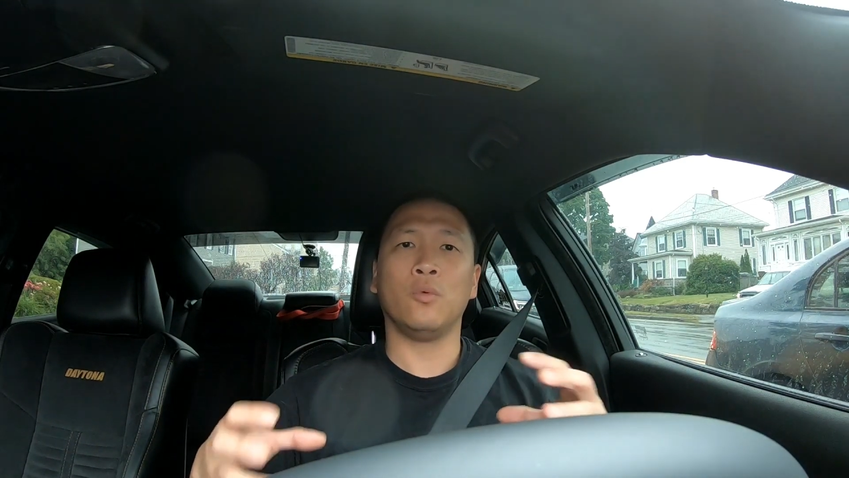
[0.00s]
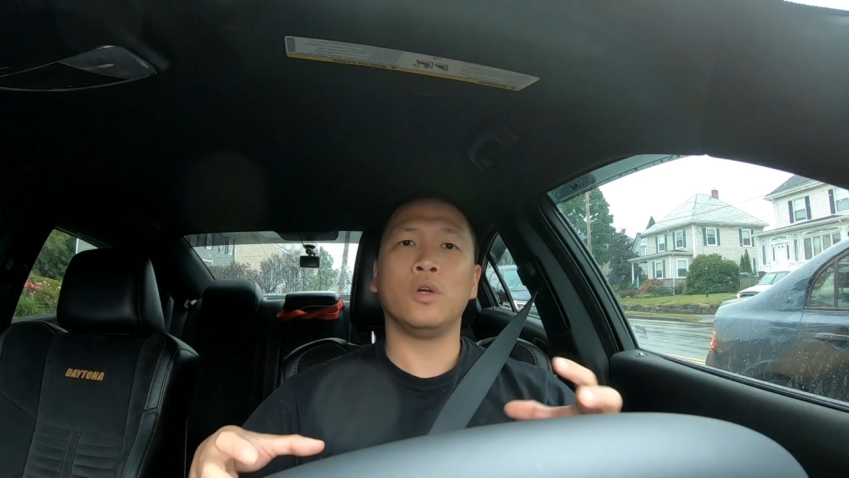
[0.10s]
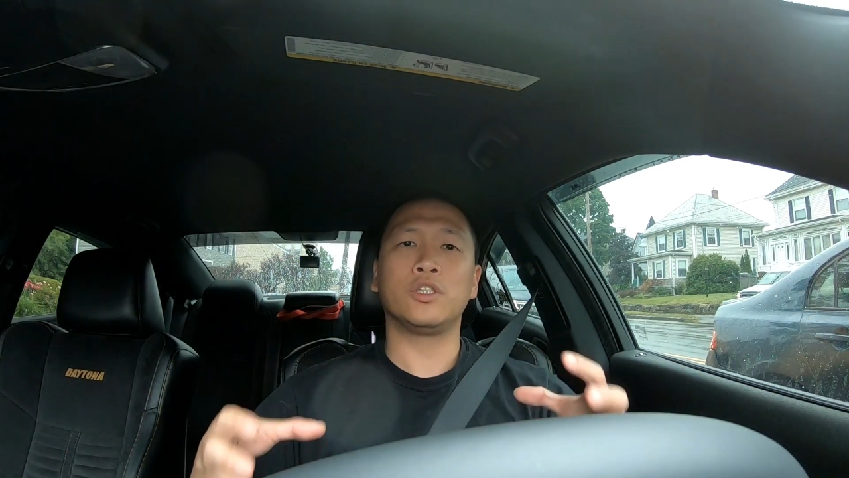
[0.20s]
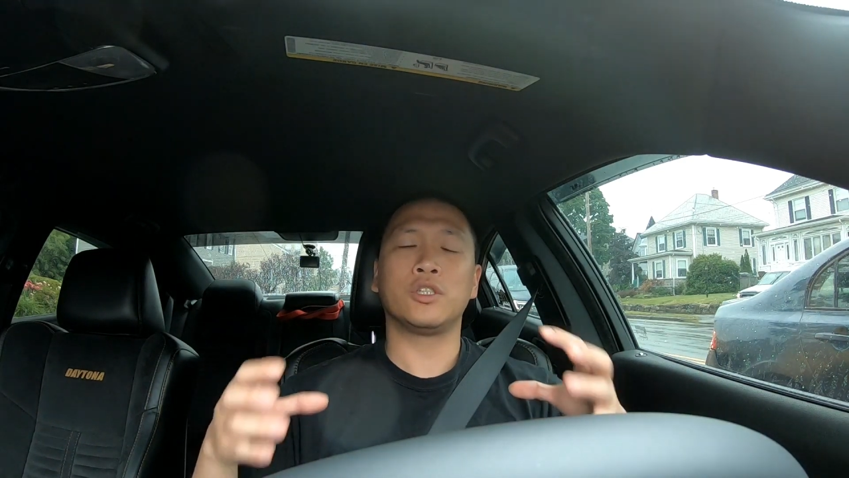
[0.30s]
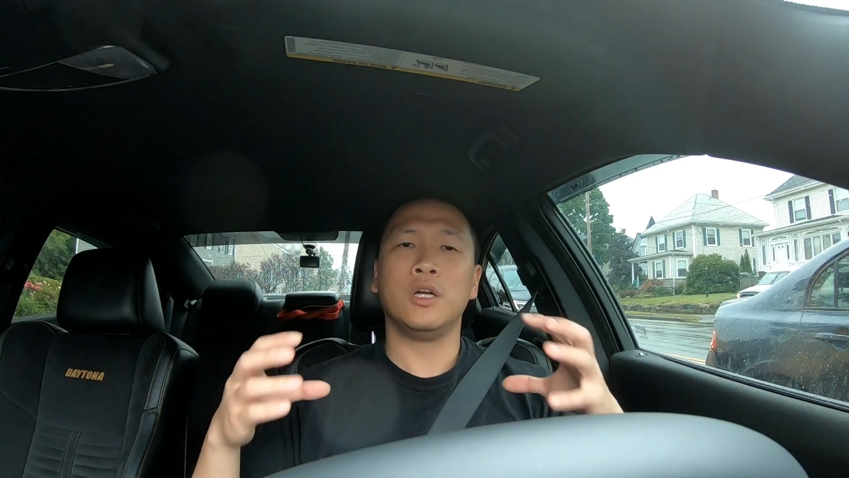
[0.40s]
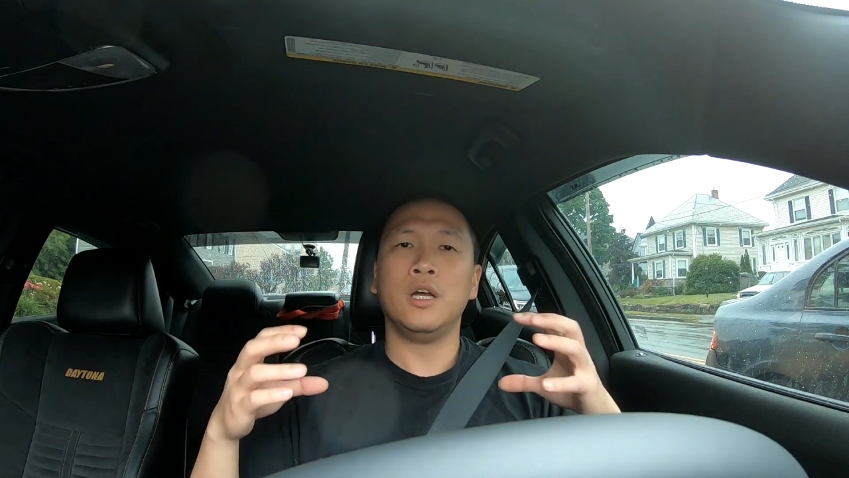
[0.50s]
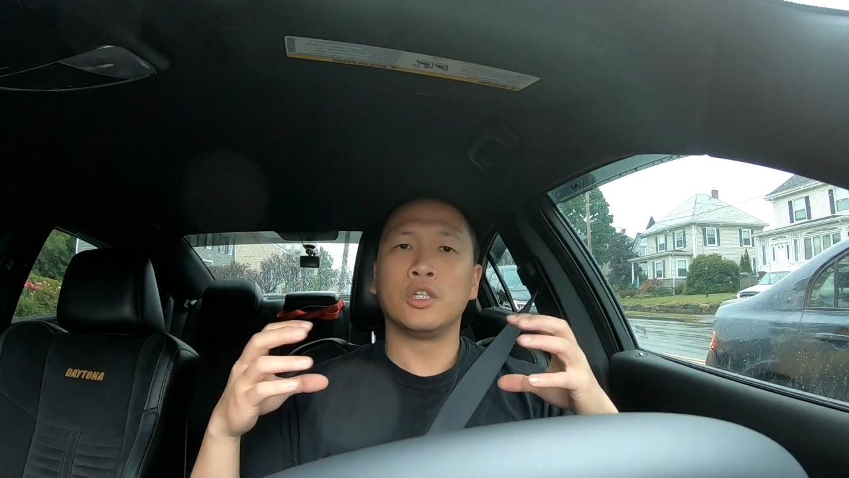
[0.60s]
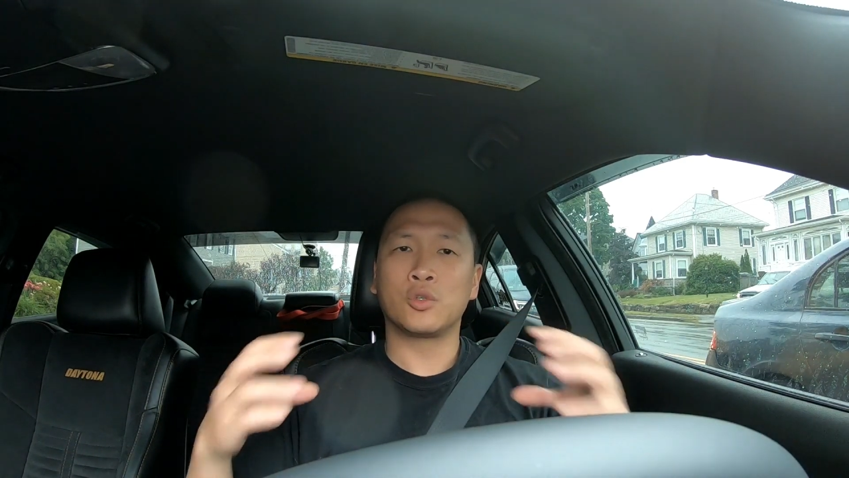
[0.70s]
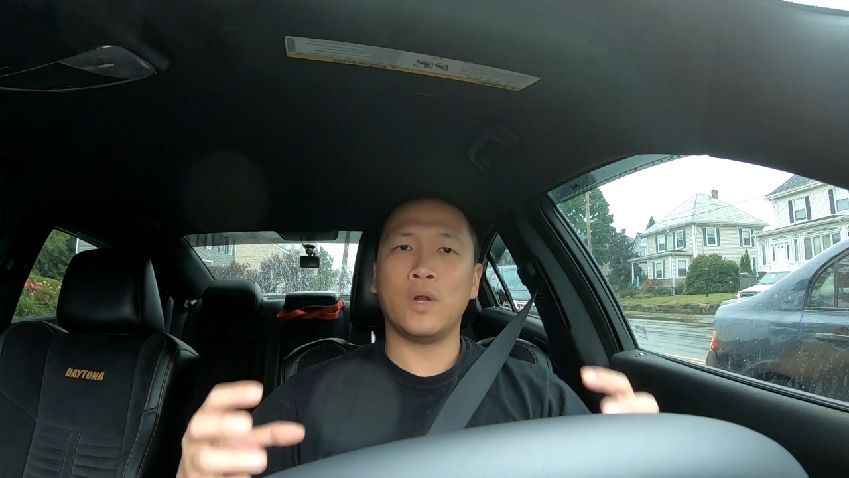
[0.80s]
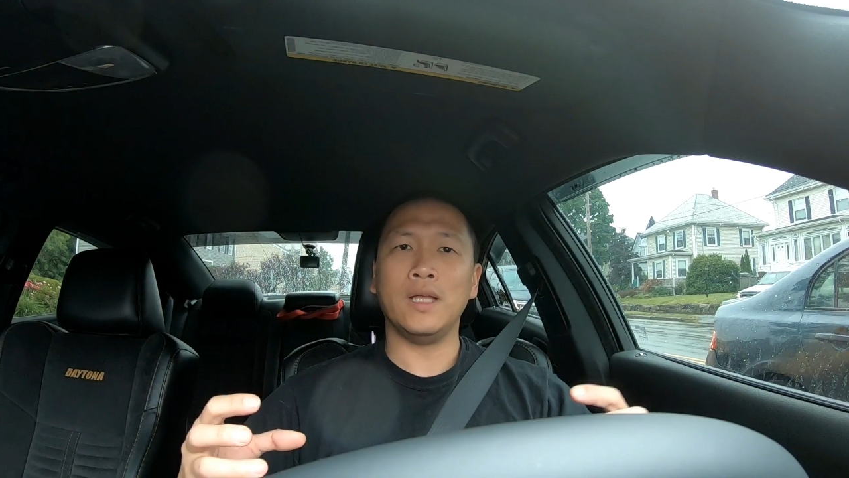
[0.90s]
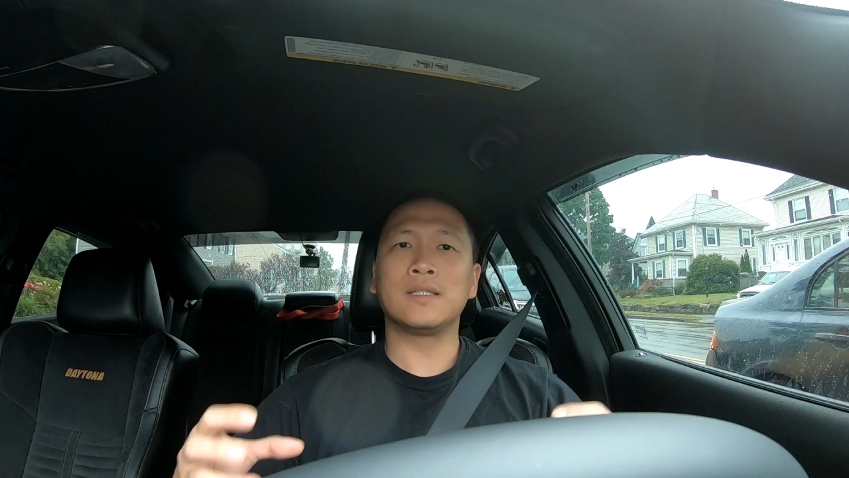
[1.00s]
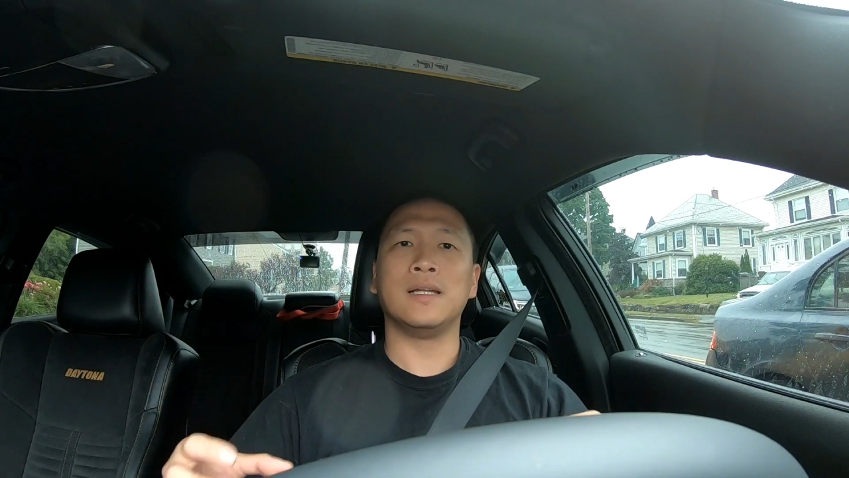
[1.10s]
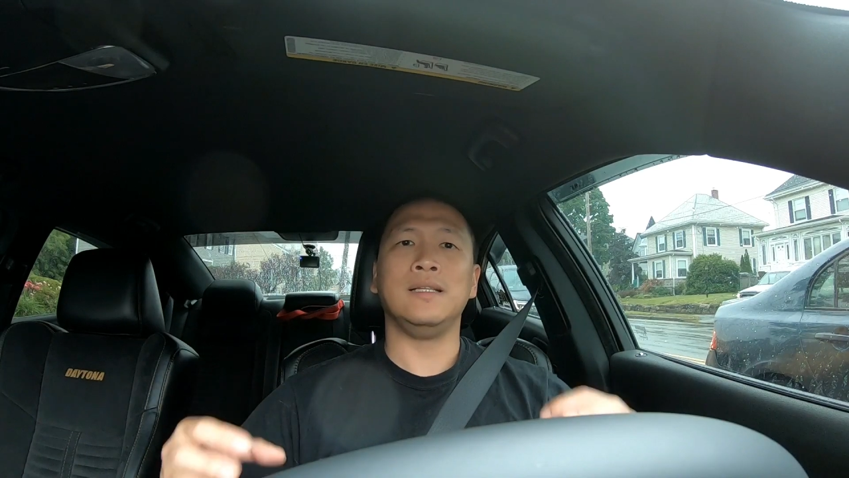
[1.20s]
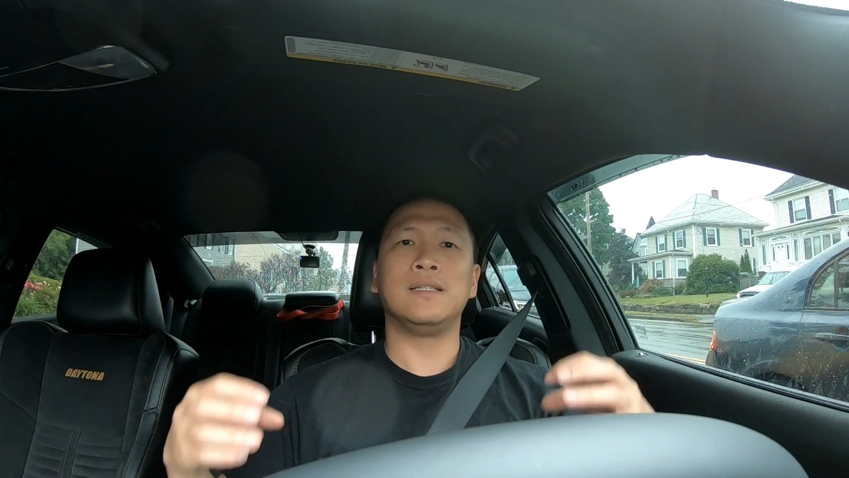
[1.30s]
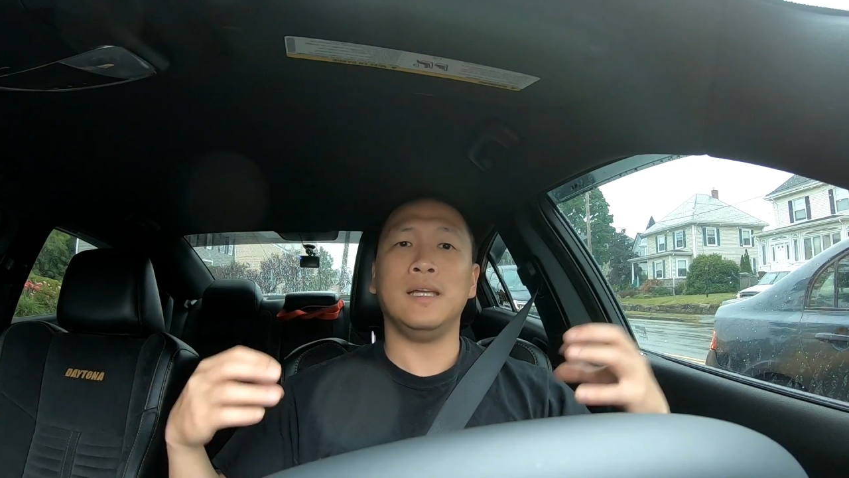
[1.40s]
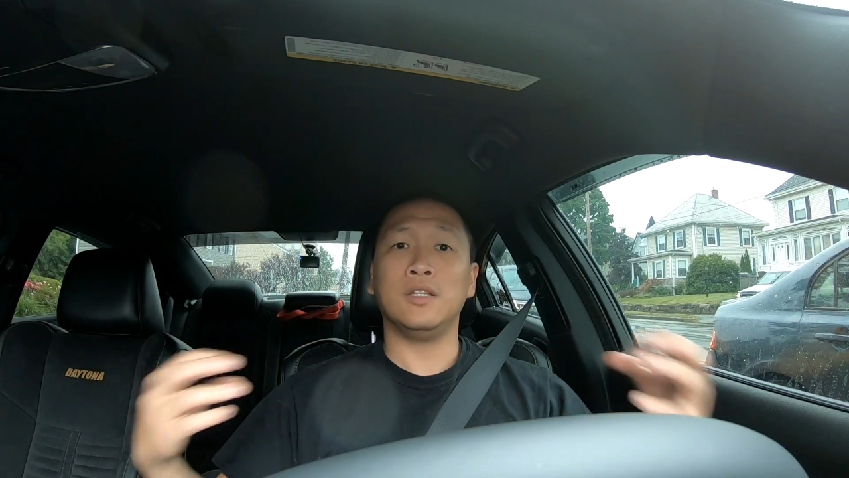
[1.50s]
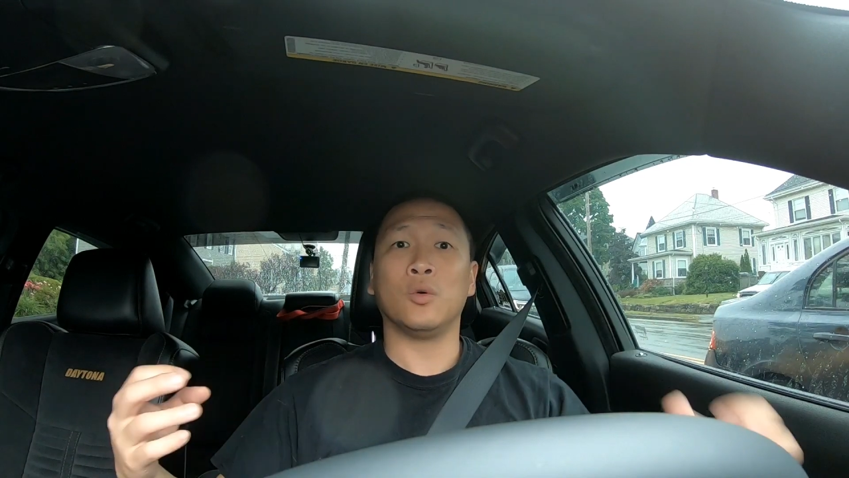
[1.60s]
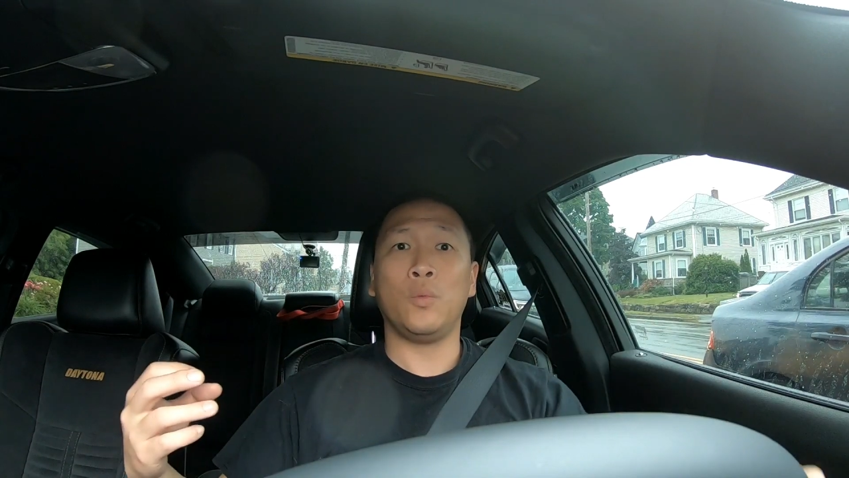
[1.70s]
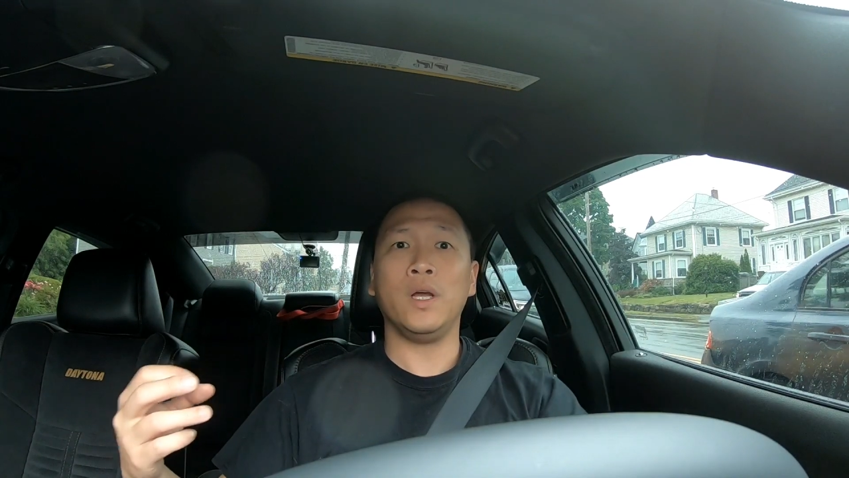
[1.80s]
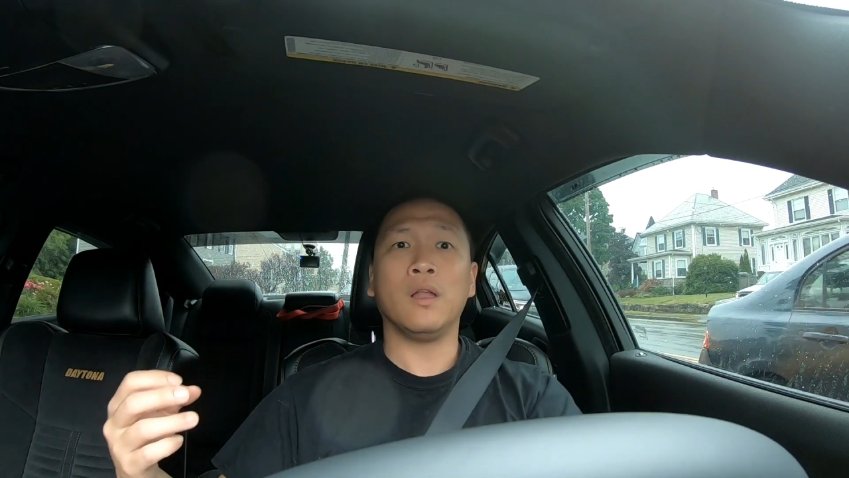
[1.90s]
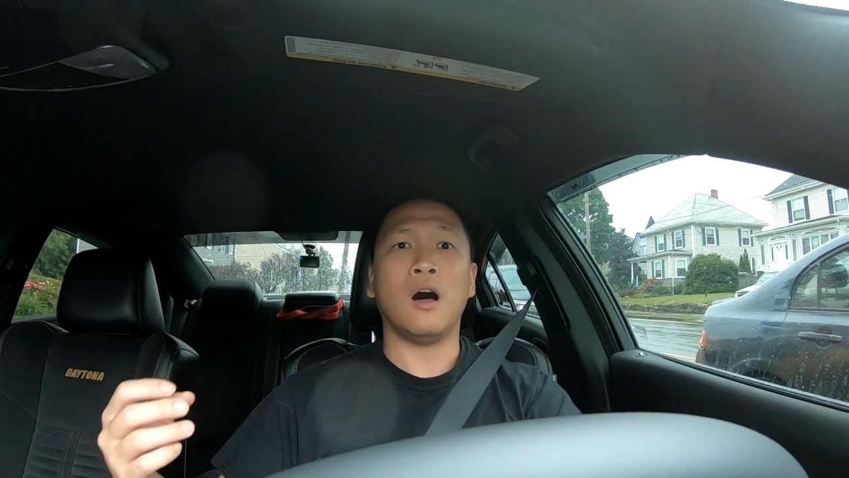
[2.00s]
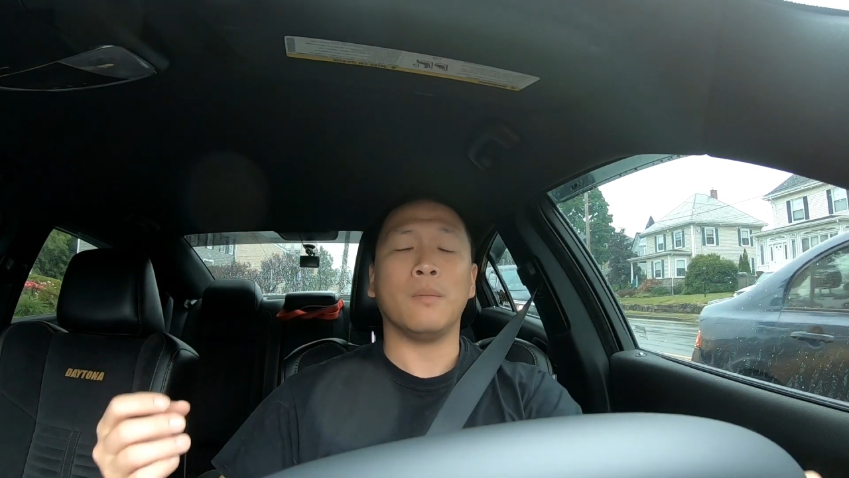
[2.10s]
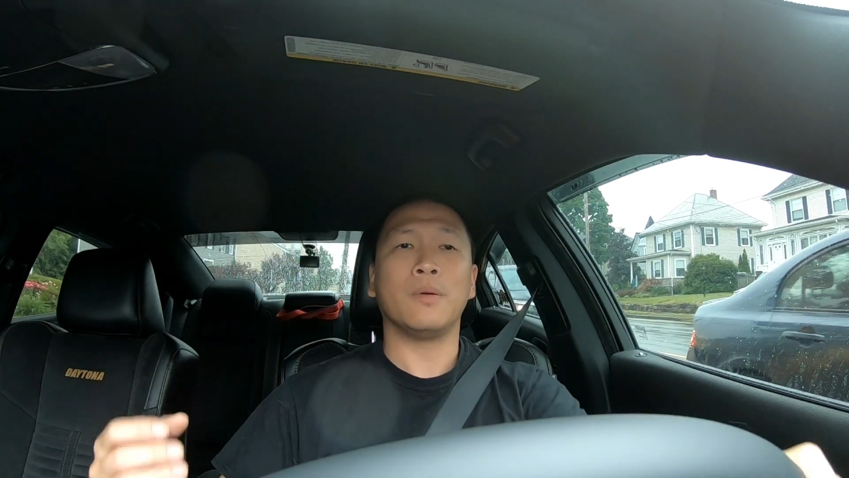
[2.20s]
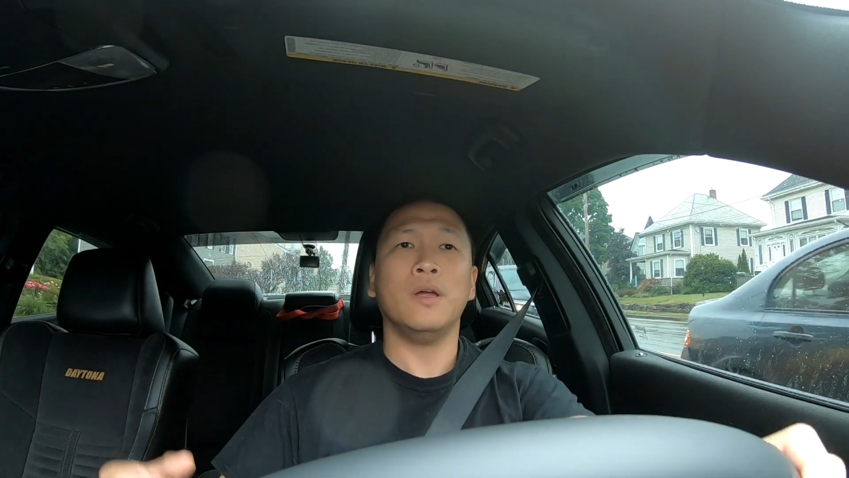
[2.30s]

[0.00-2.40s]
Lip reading: which translates into wheel hop.